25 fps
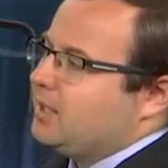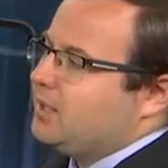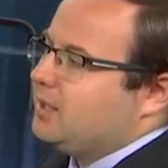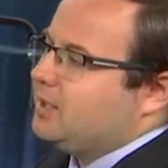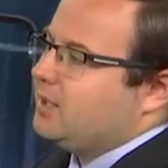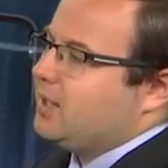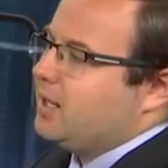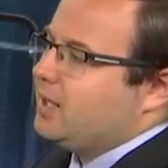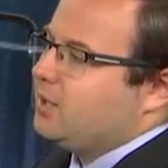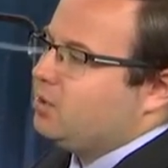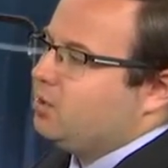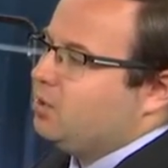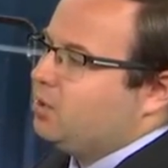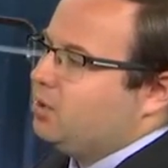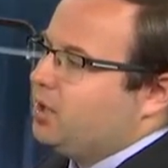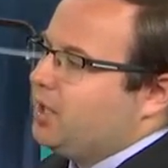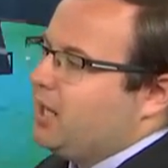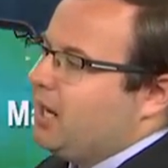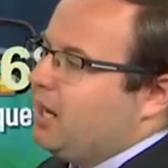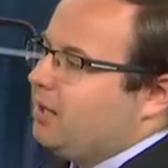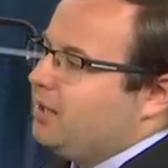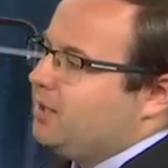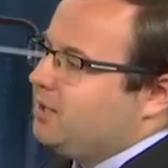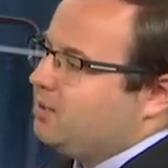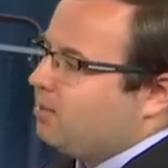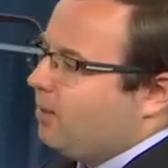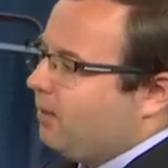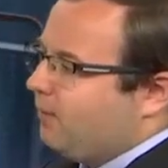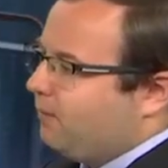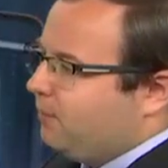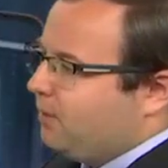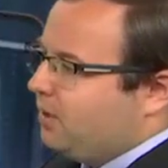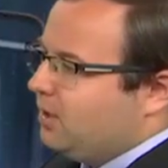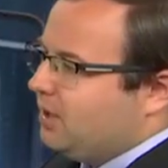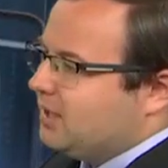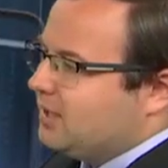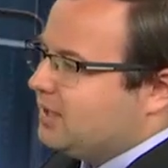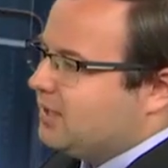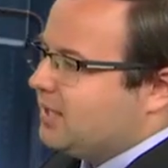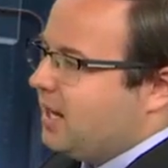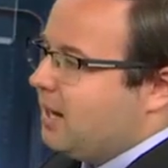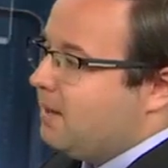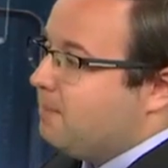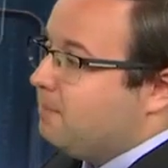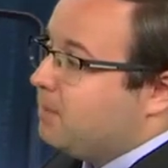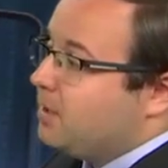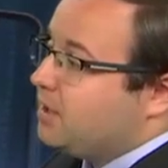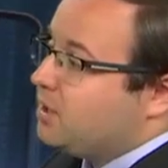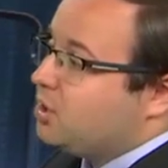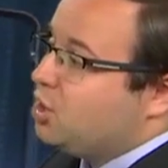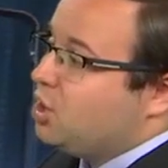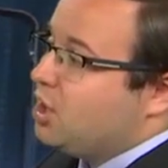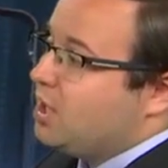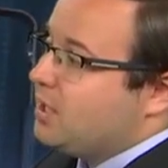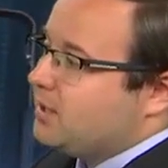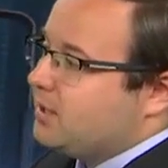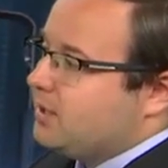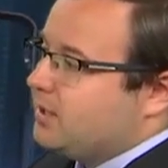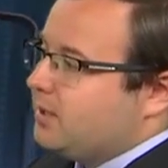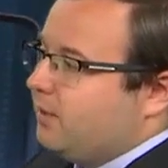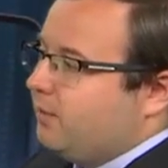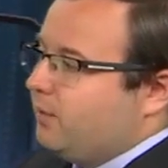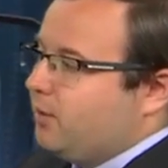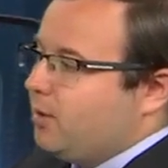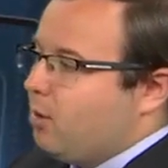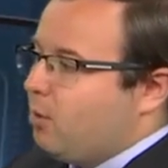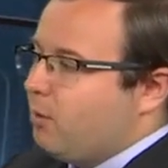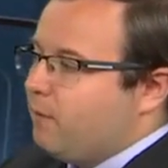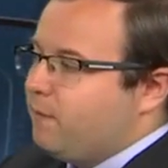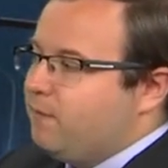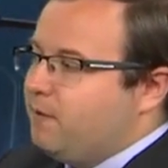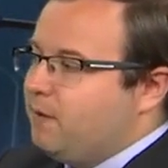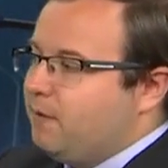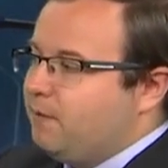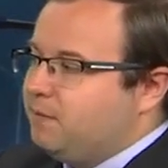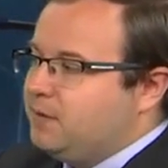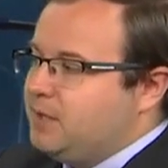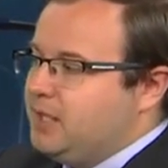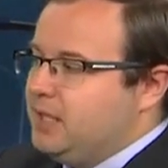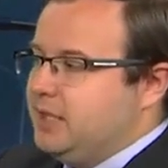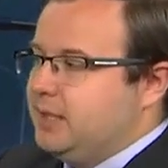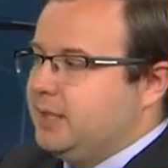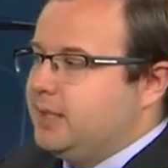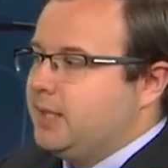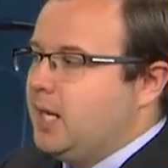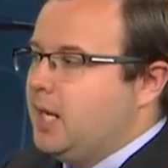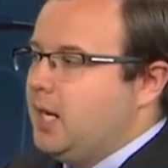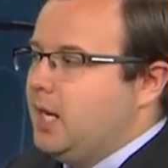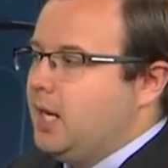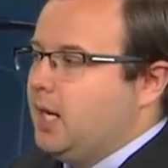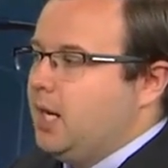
central counties roughly the same, but chances of lower 50s